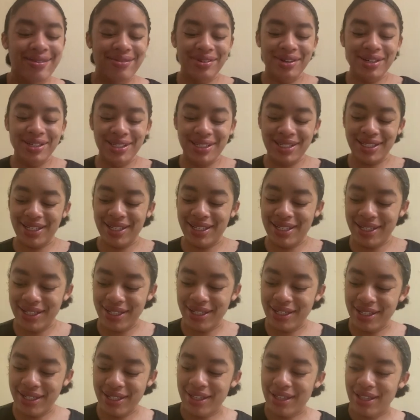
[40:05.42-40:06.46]
brushing.
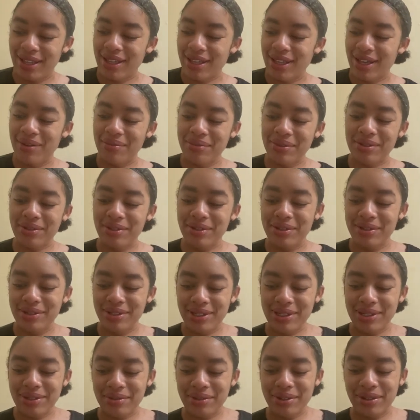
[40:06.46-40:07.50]
I'm just gonna use
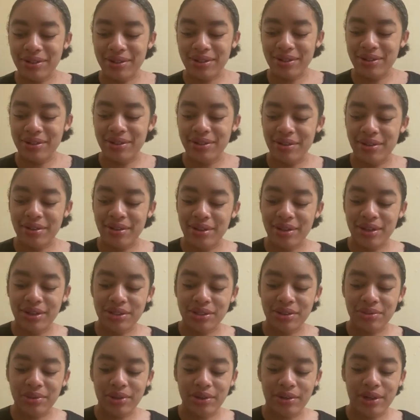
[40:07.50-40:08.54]
this one, y'all. It
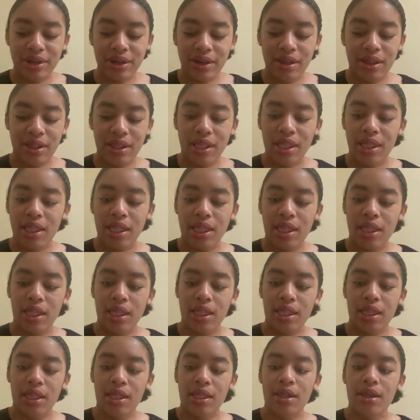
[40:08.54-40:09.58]
should be okay.
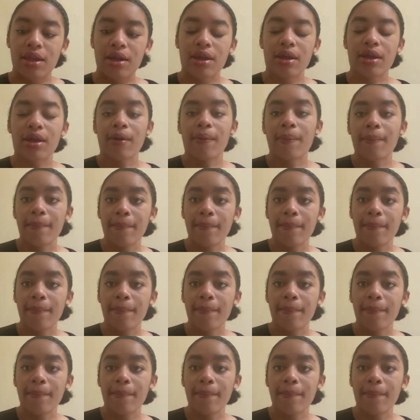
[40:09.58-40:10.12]
Okay.